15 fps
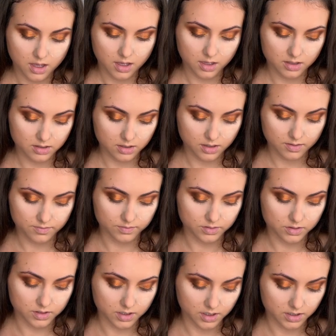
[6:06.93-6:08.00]
And
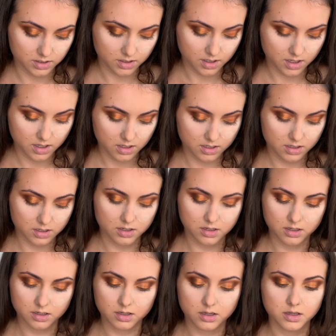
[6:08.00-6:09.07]
after I take
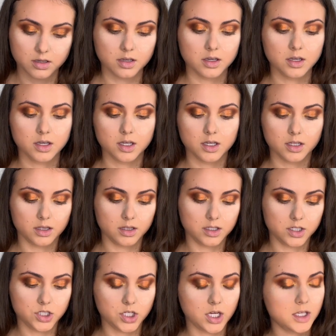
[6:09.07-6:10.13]
the
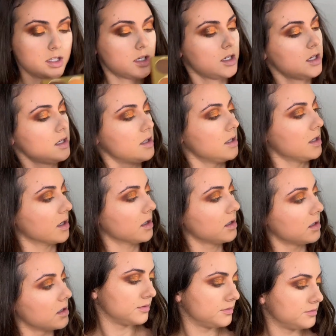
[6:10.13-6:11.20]
shade Idia
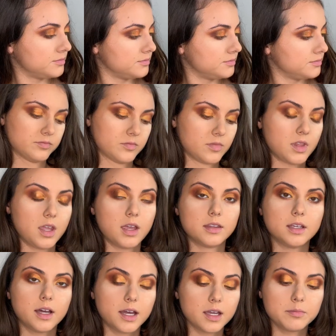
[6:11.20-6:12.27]

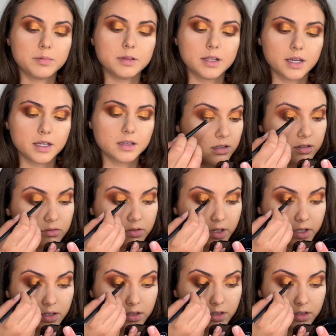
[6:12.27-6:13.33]
and I apply it
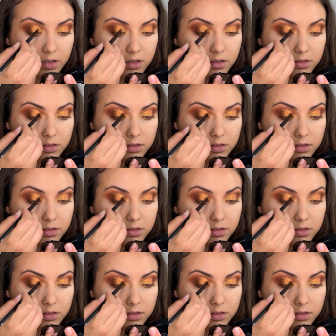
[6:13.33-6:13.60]
right here.